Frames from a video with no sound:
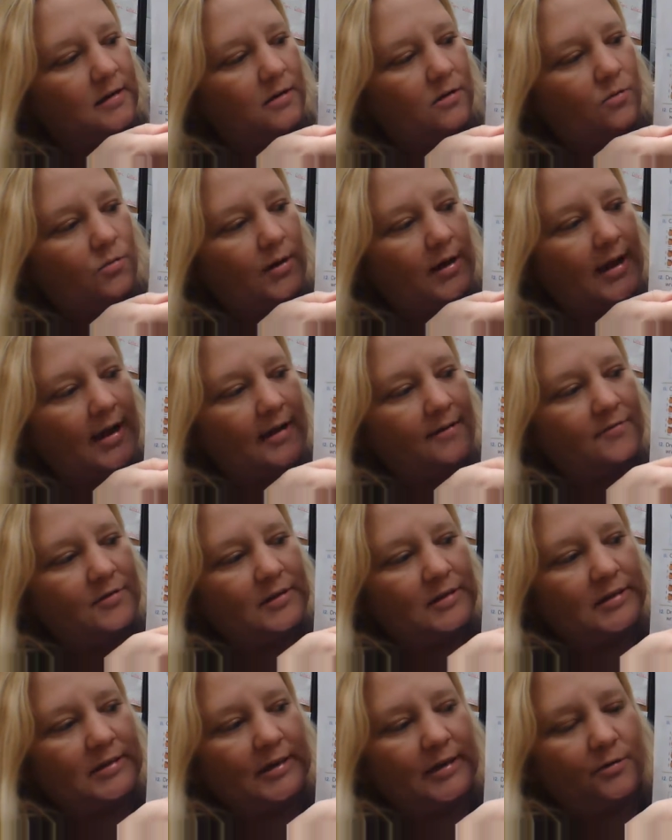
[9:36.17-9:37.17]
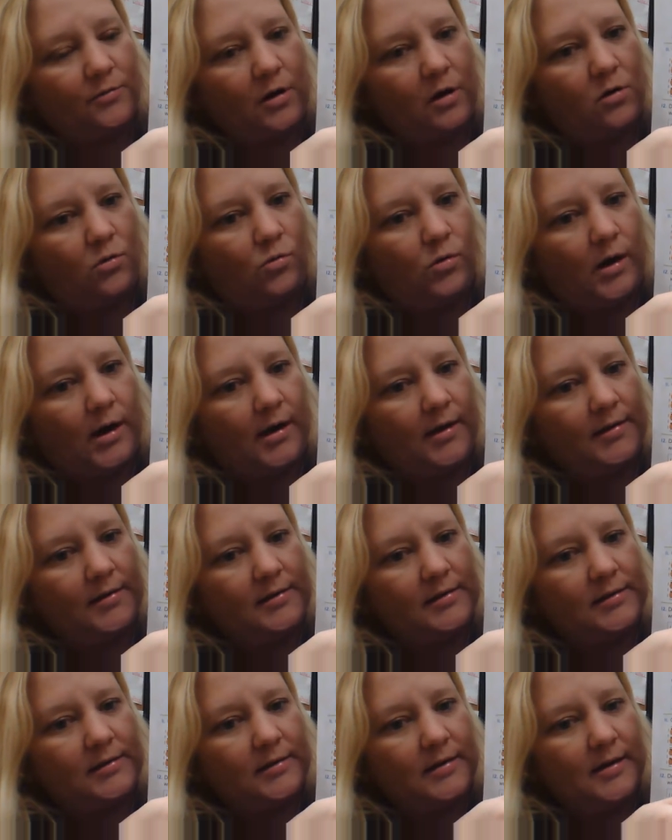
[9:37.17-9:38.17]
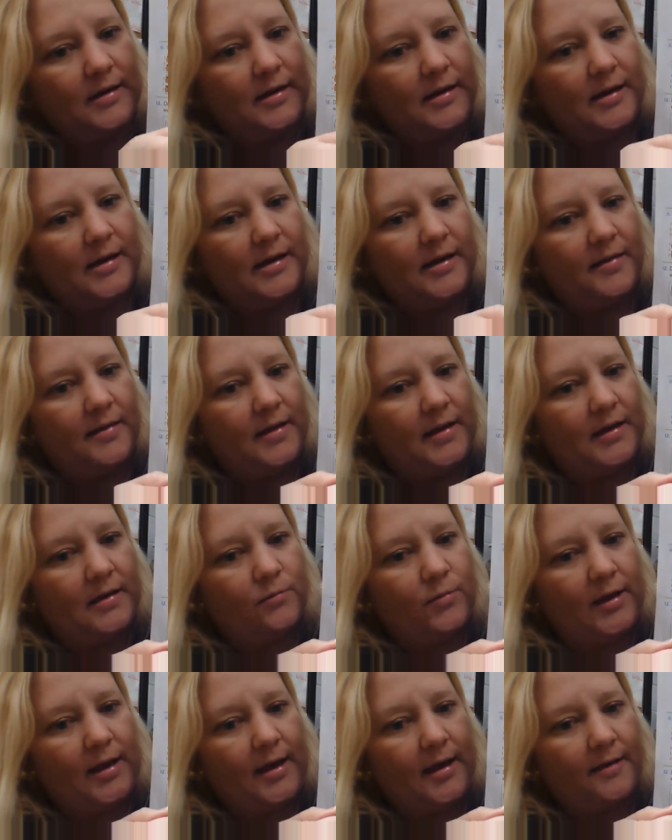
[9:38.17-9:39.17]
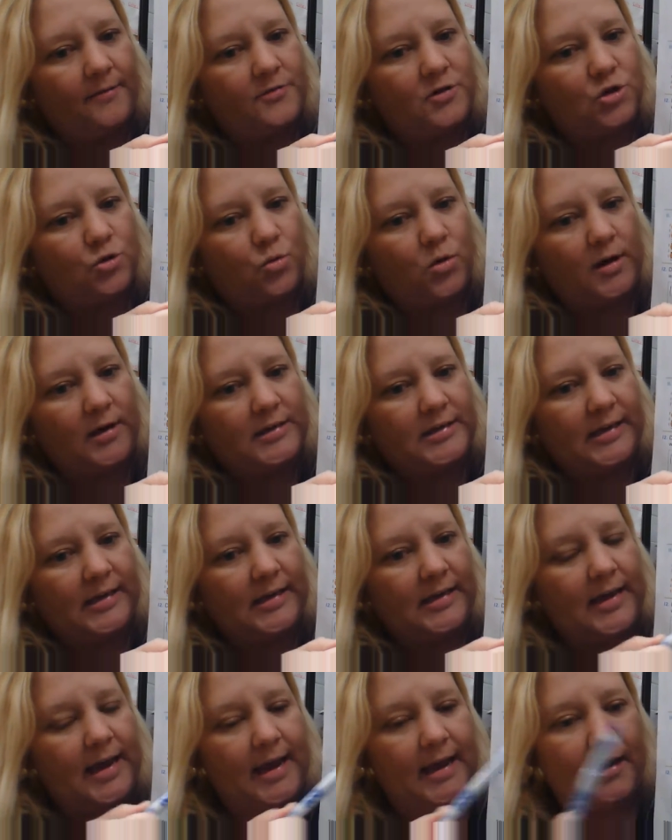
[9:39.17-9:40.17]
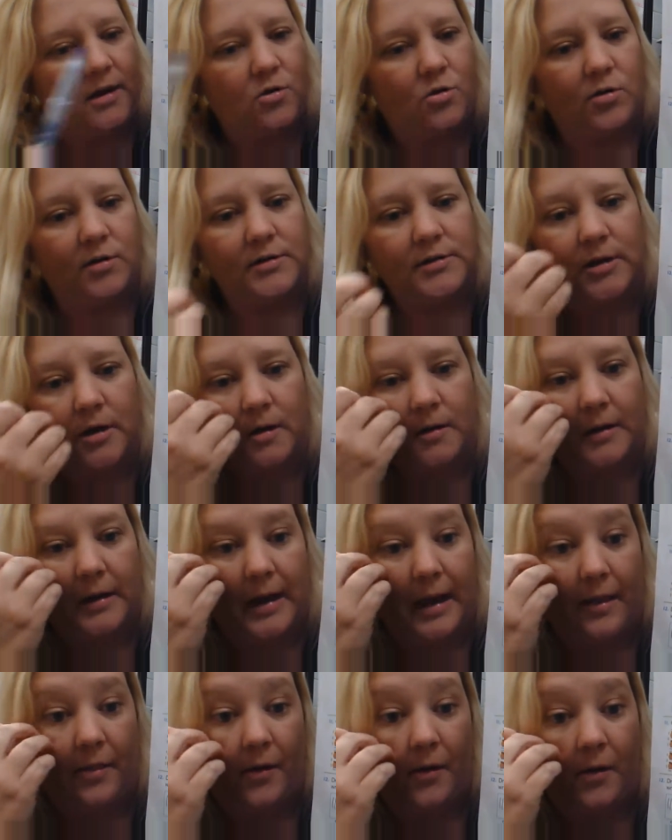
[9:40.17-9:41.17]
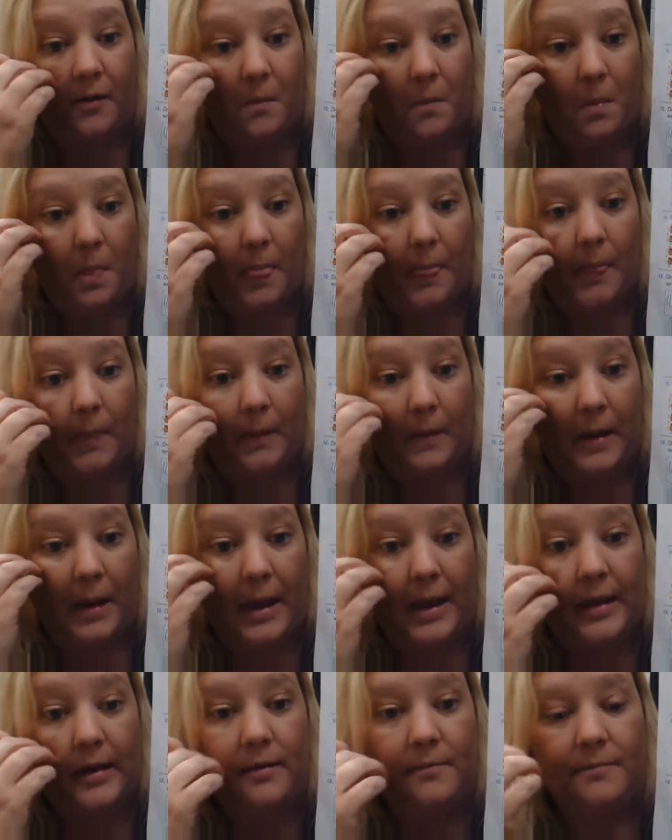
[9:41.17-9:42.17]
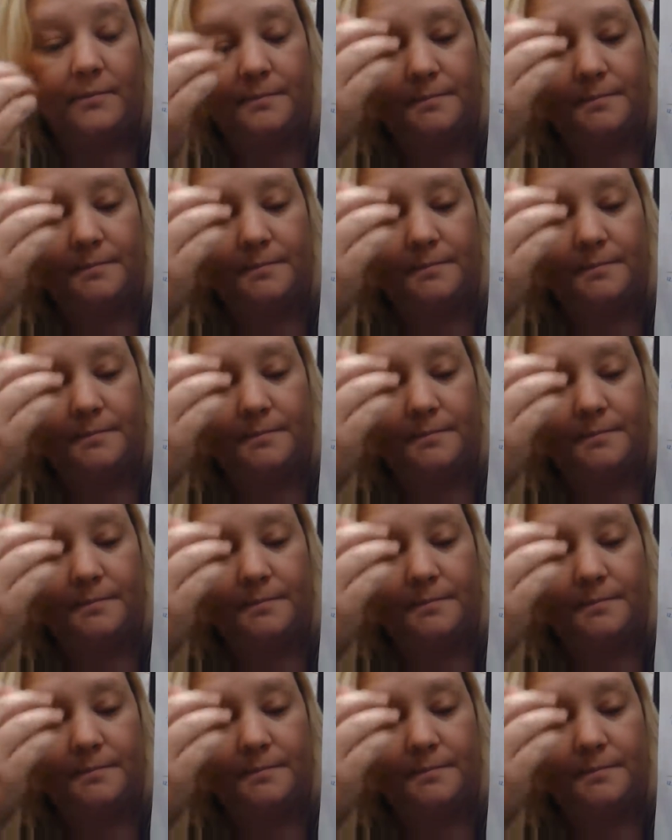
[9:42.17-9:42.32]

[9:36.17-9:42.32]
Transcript: we have 0 1s, and then we have 20 acorns all together. Okay?